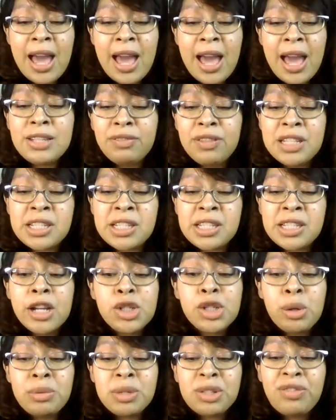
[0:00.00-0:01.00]
as if this
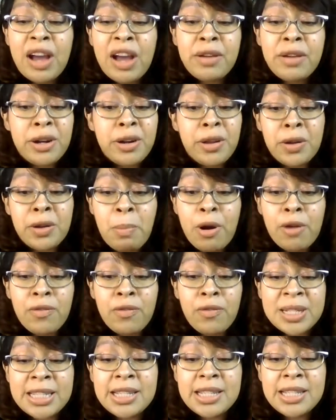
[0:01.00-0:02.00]
country was founded on a
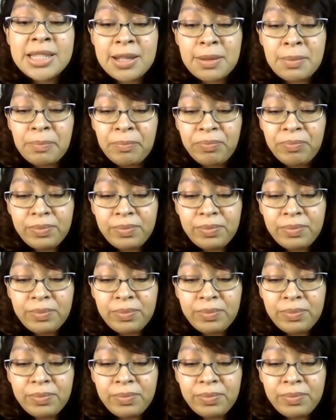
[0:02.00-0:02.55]
perfect system.